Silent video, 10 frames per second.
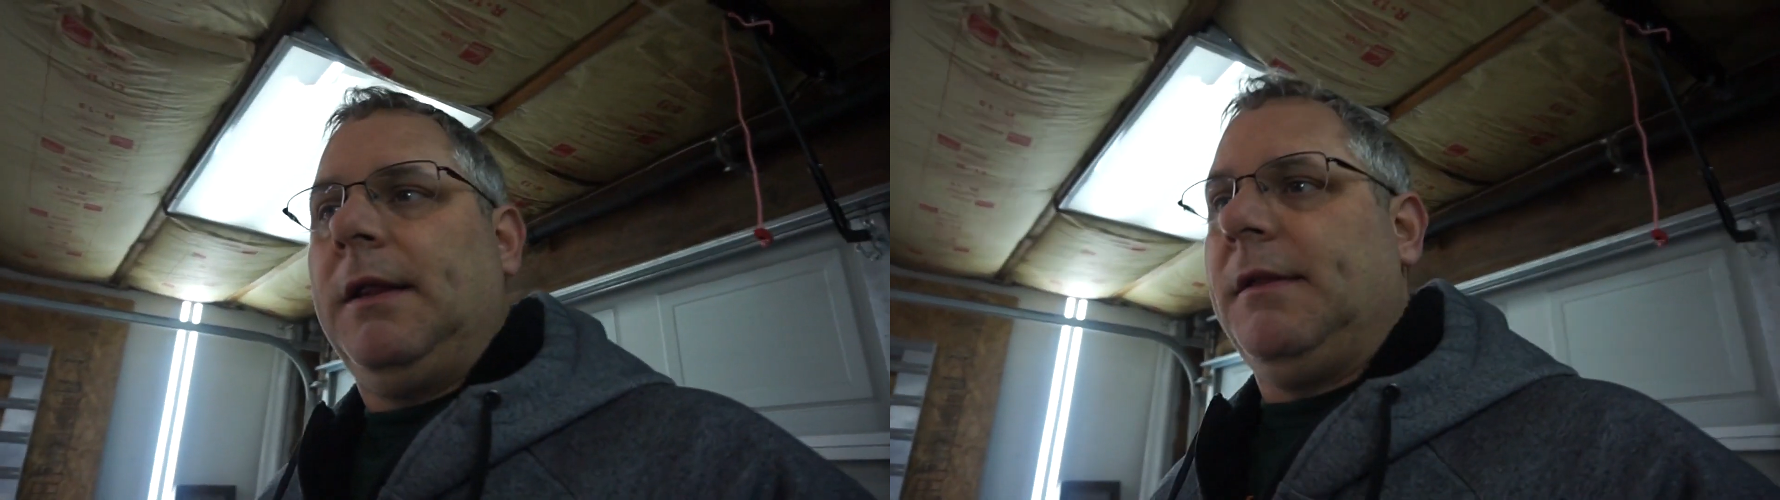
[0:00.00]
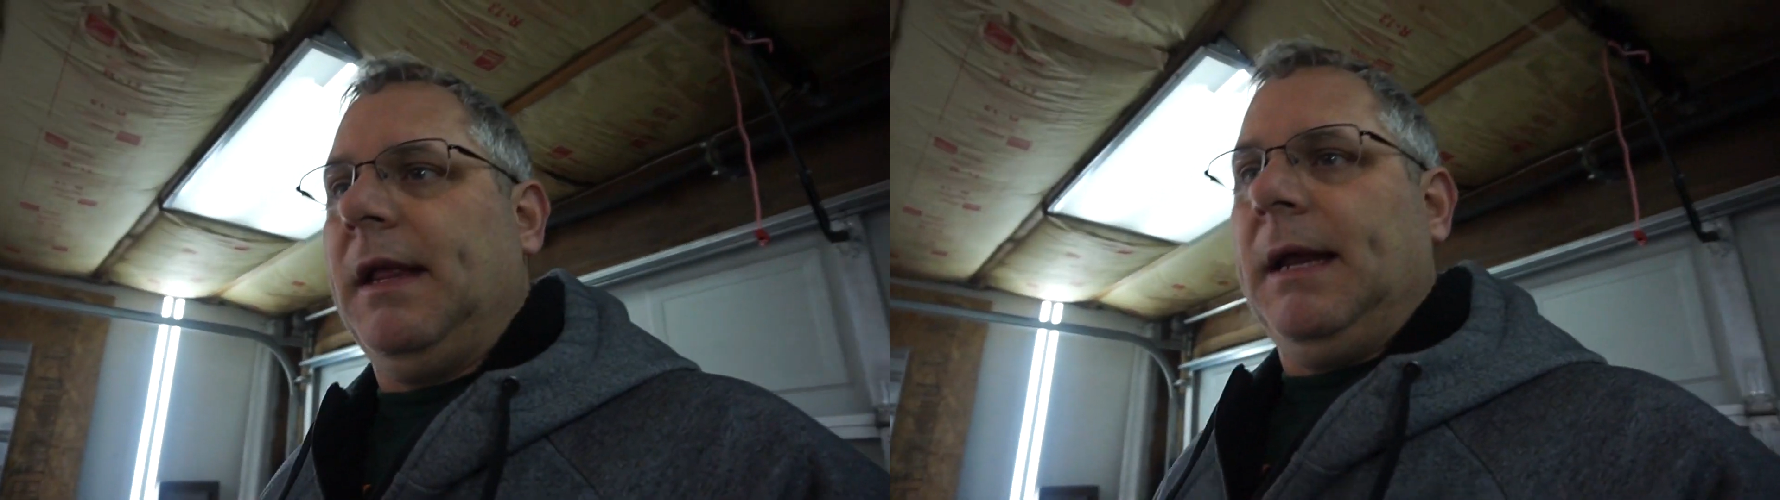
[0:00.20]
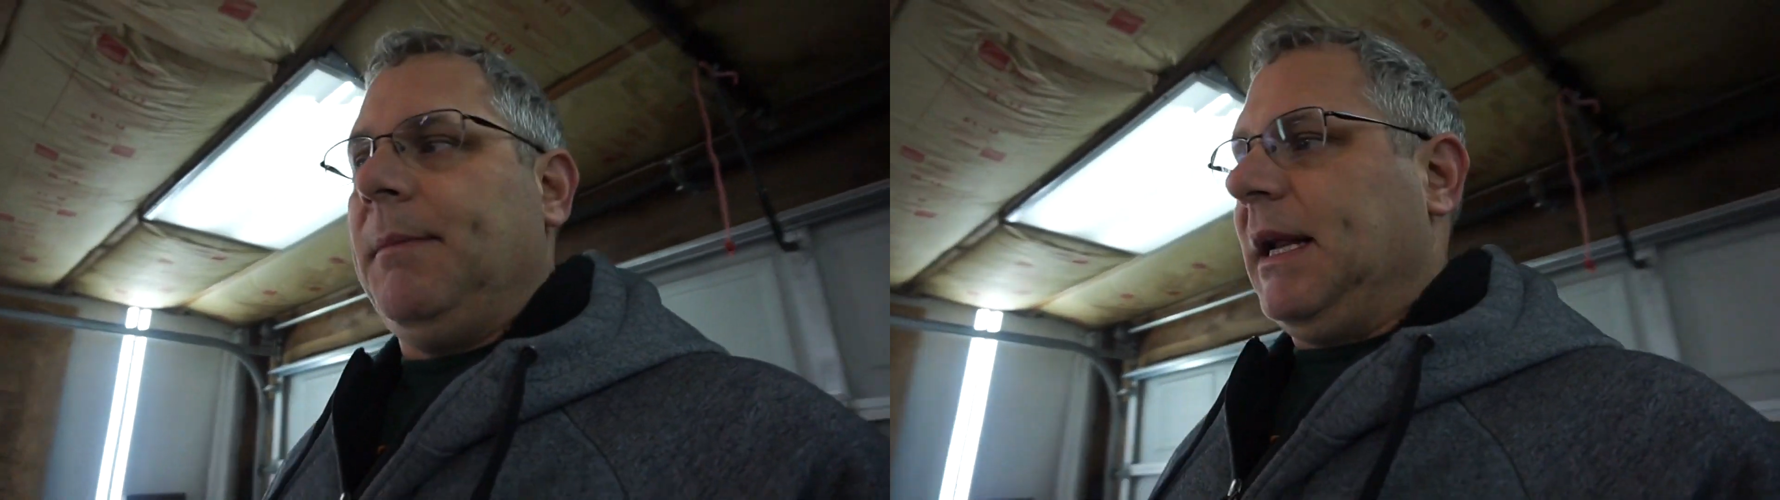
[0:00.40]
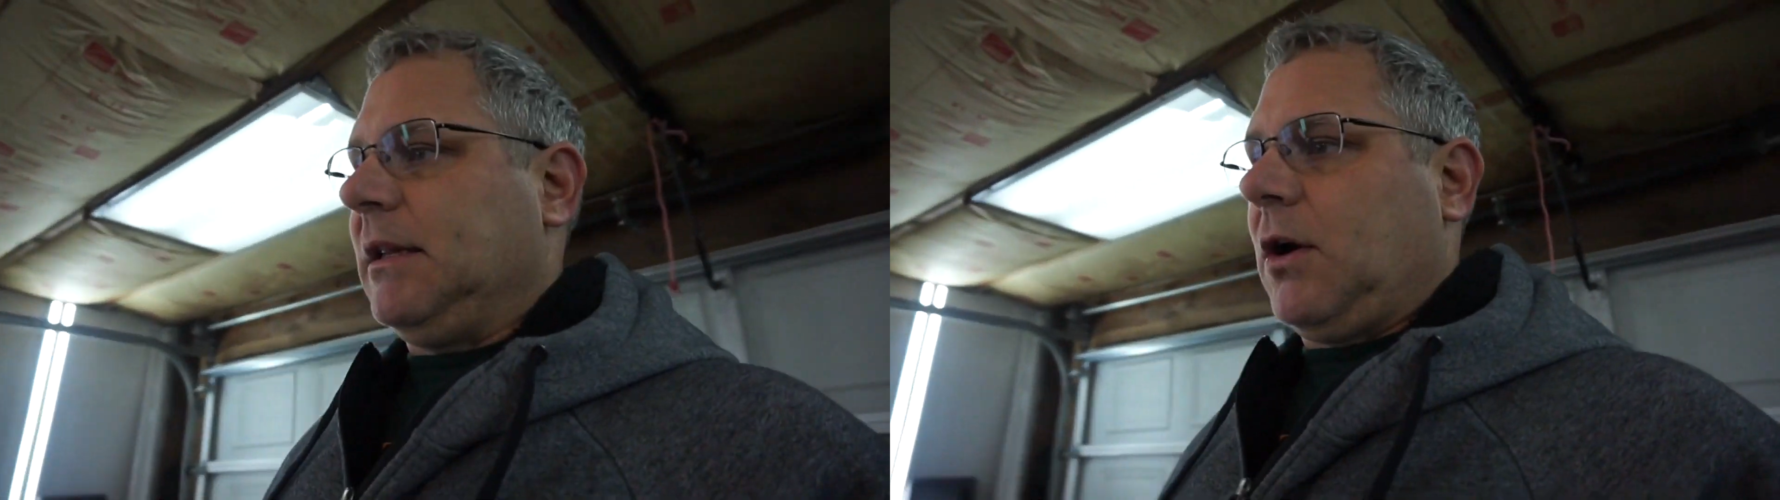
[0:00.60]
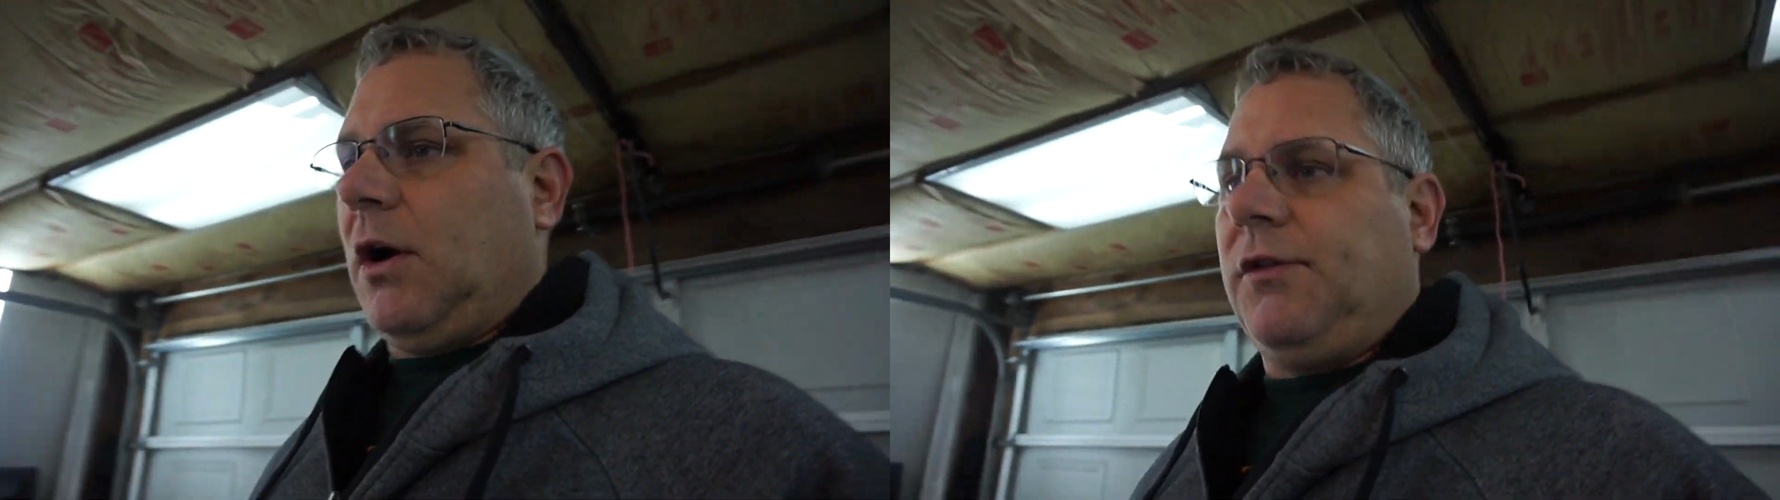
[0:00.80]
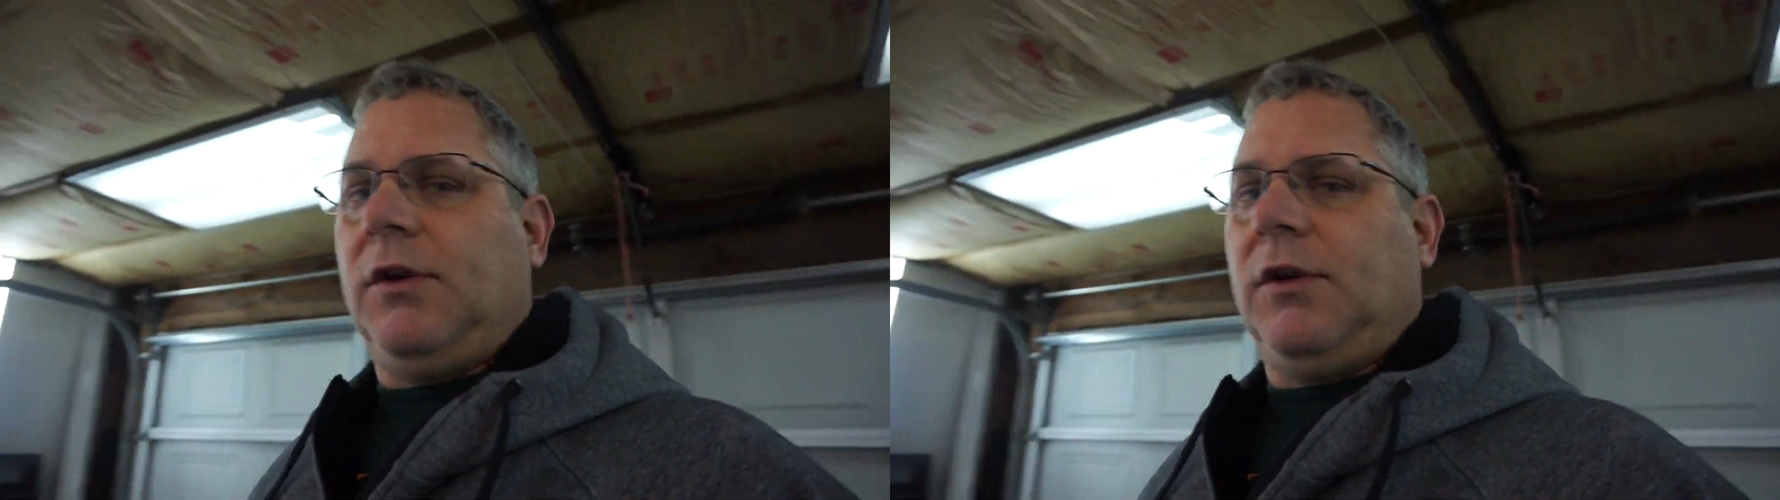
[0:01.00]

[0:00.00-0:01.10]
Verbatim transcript: They make the cars